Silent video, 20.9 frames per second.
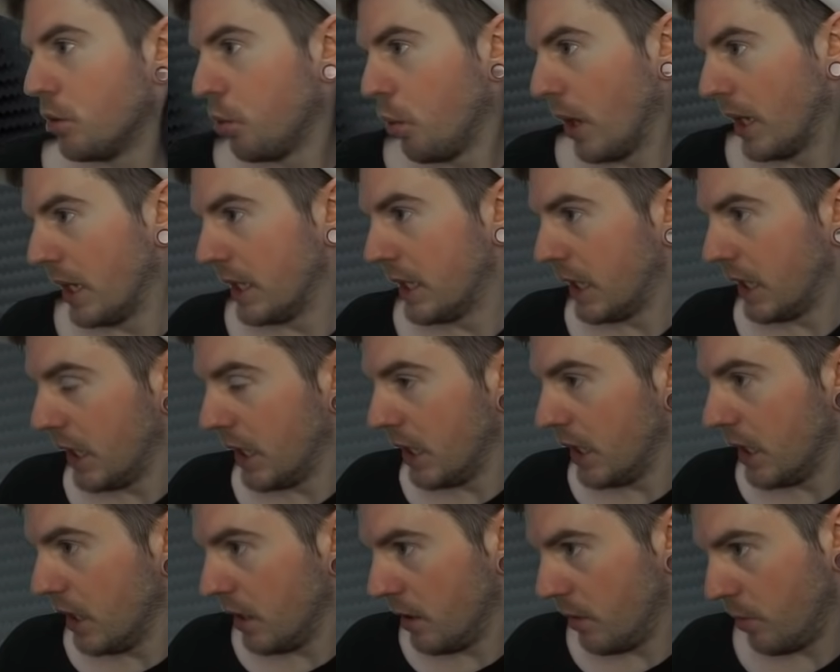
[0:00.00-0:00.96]

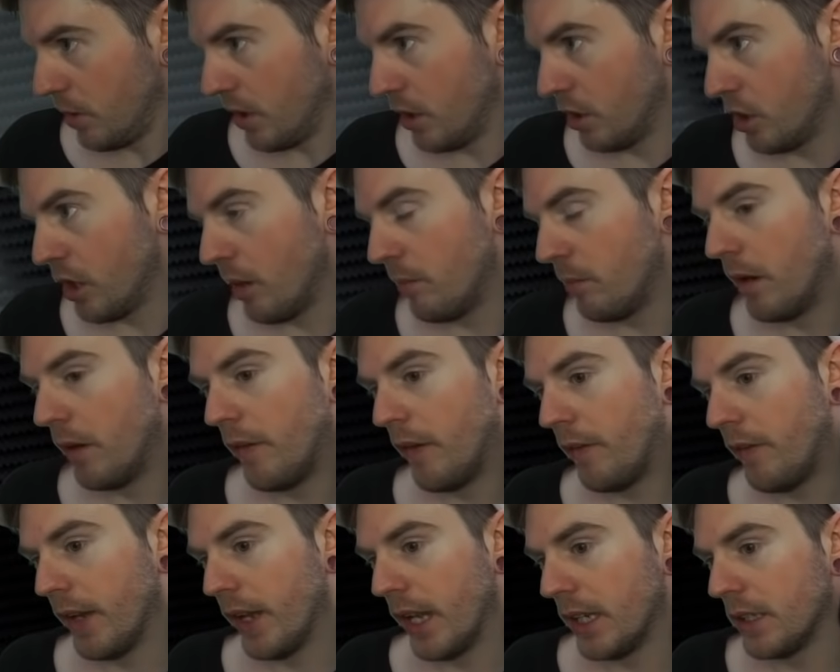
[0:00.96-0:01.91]
20 and then we can jam
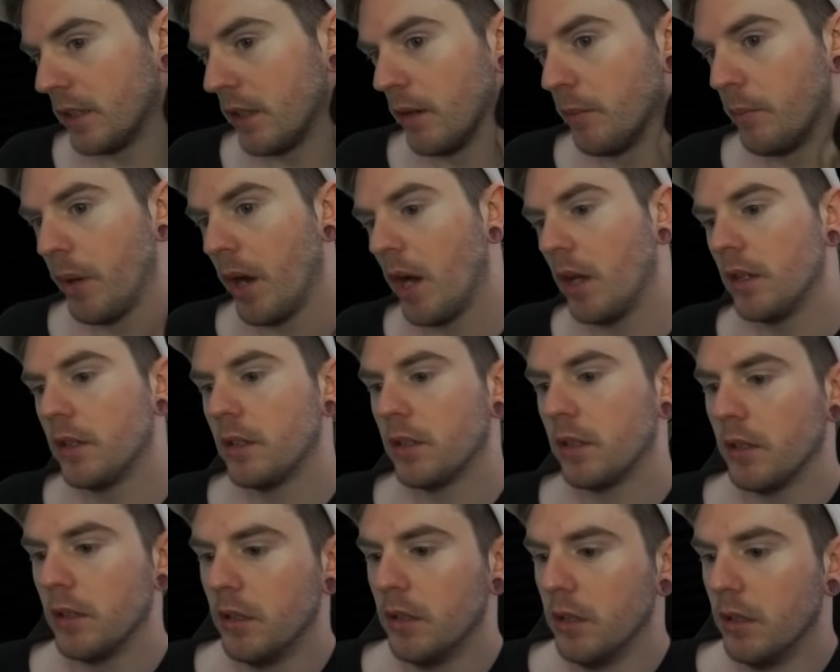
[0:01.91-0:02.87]
river for less than
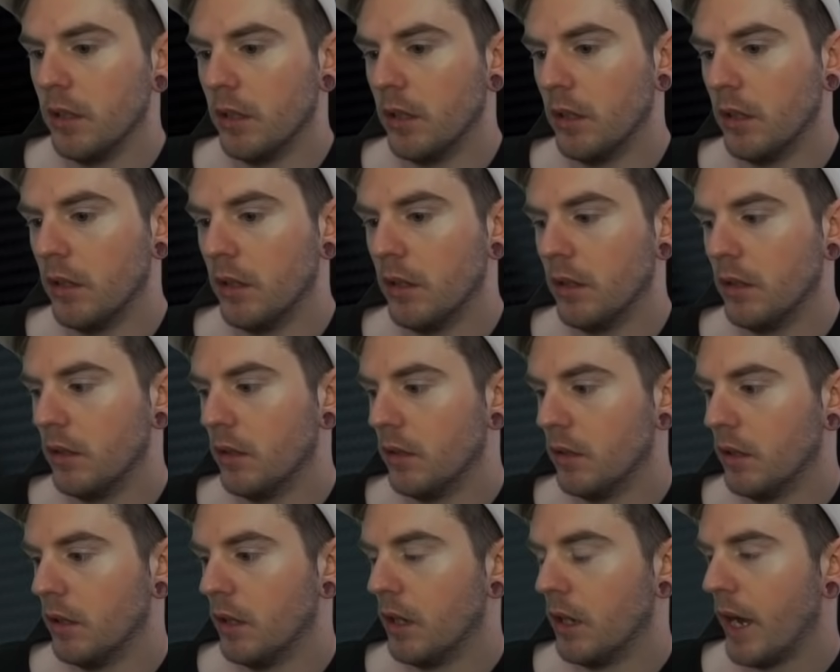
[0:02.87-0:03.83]
pot.
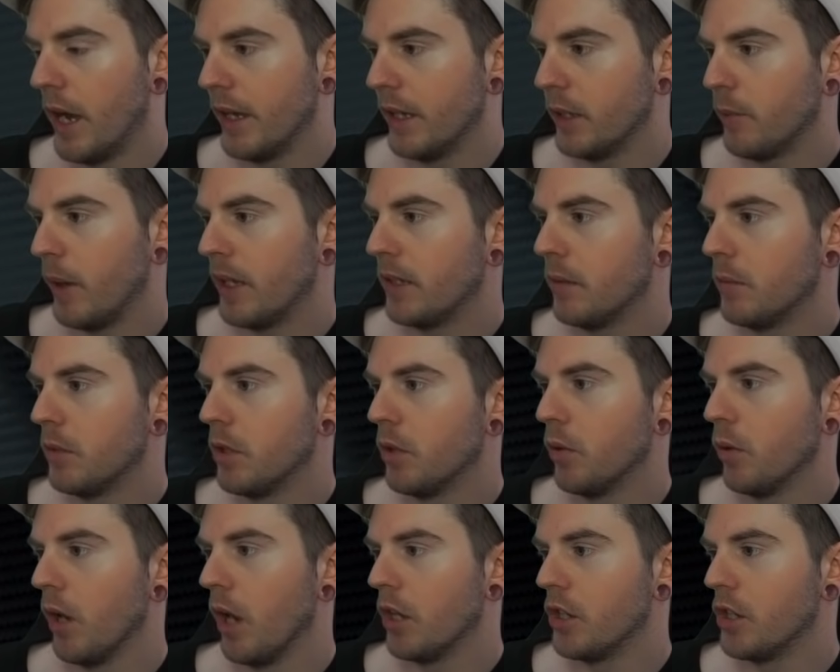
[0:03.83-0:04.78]
I expect him to
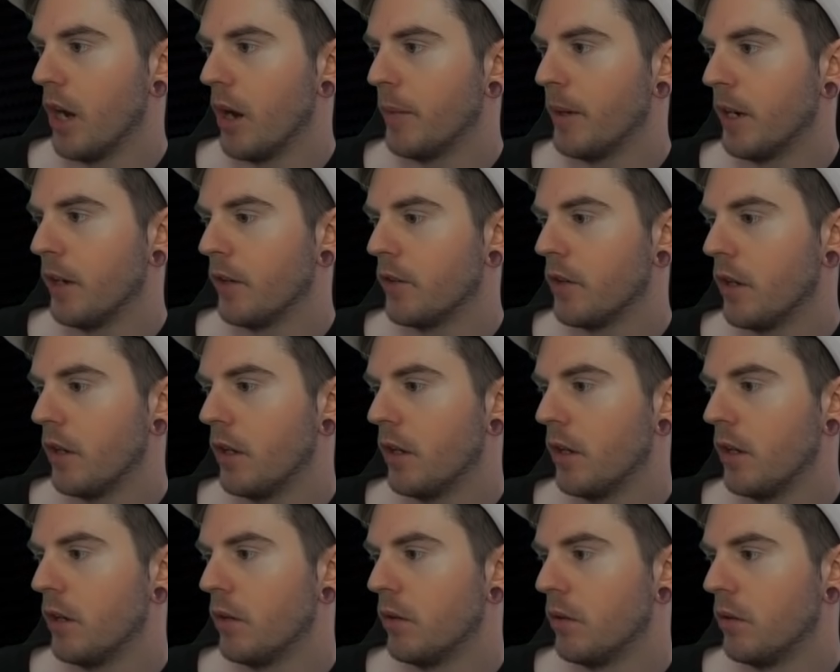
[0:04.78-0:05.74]
do a lot of jamming on
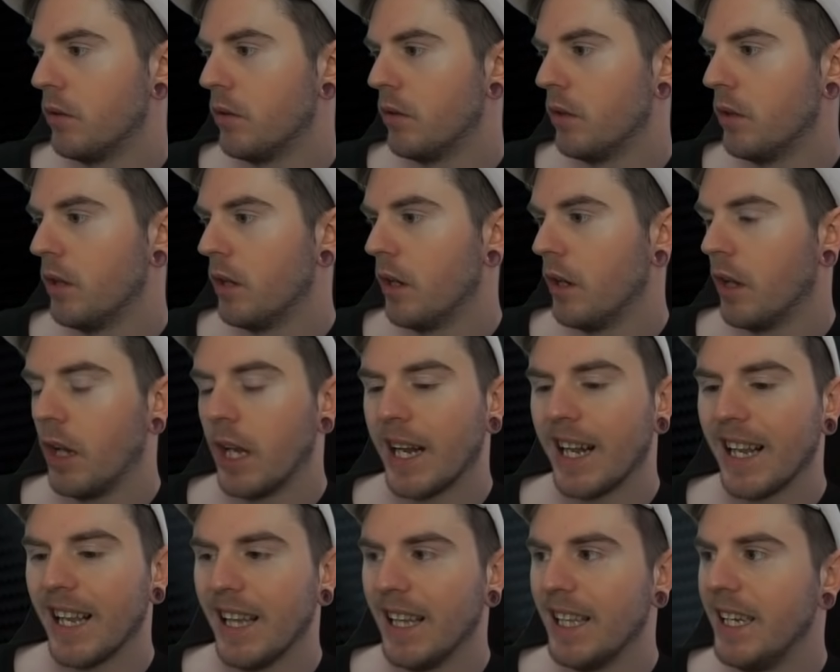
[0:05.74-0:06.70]
turn though.
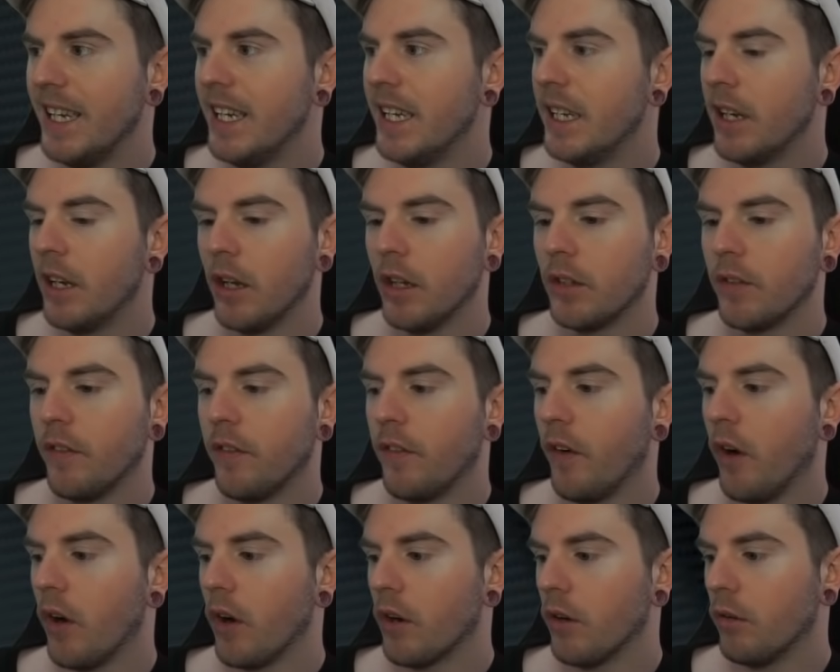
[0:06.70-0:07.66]
Clean as
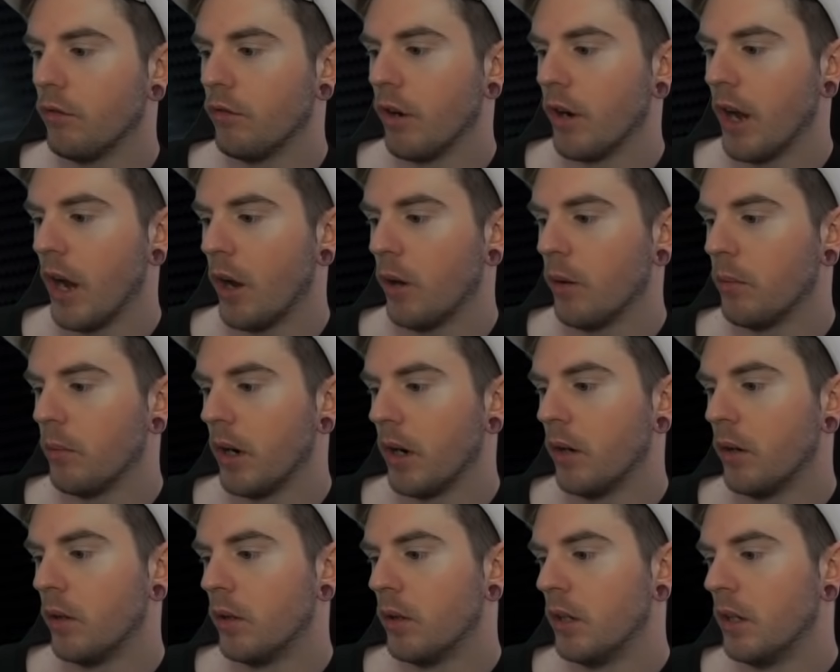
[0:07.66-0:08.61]
fuck run out,
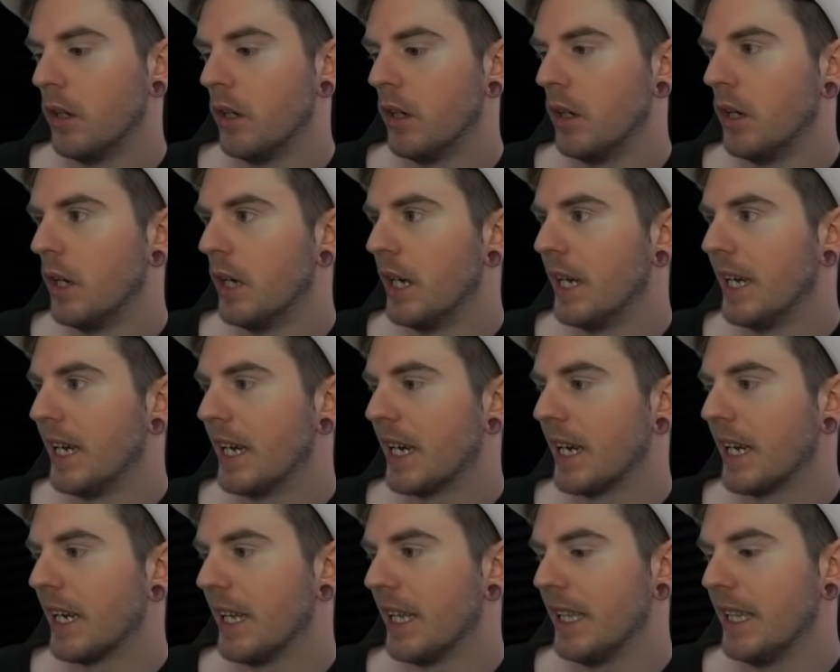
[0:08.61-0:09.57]
bro.
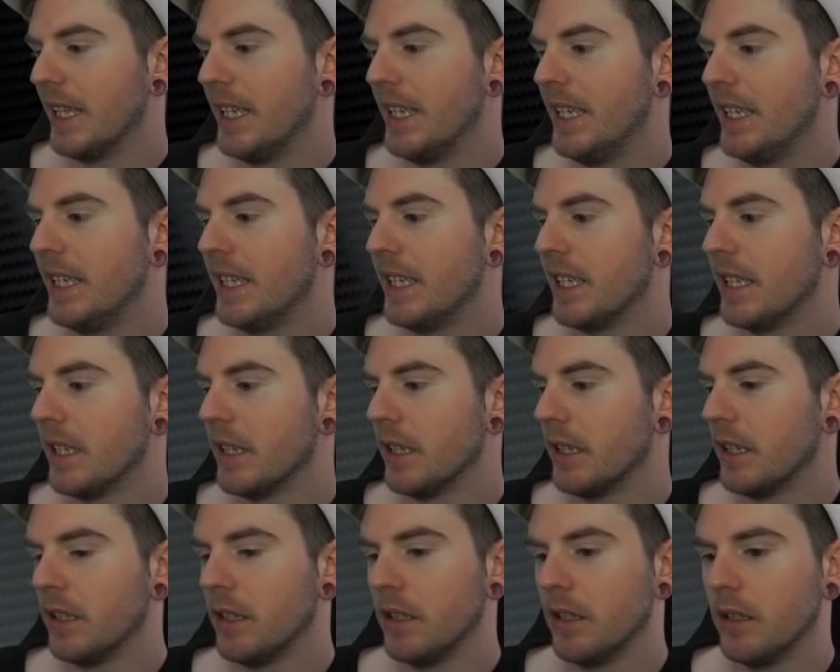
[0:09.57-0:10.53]

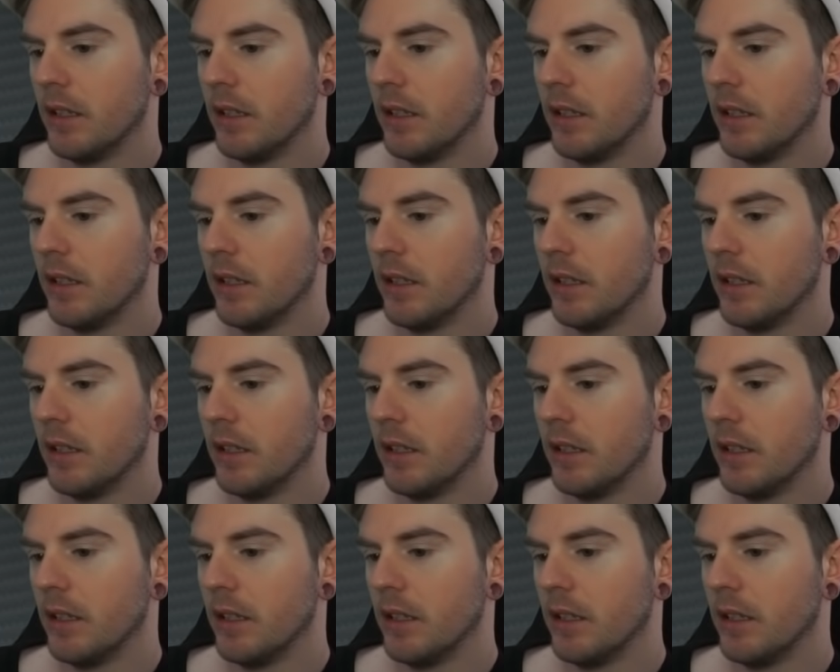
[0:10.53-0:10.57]
Clean.